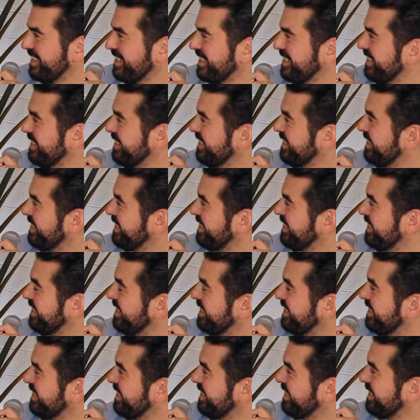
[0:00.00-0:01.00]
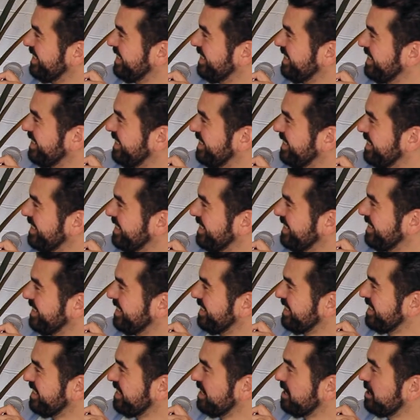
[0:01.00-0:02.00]

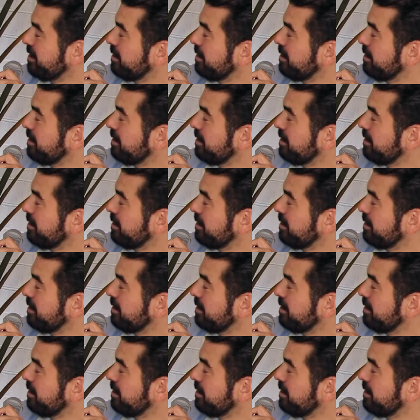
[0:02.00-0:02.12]
(not speaking)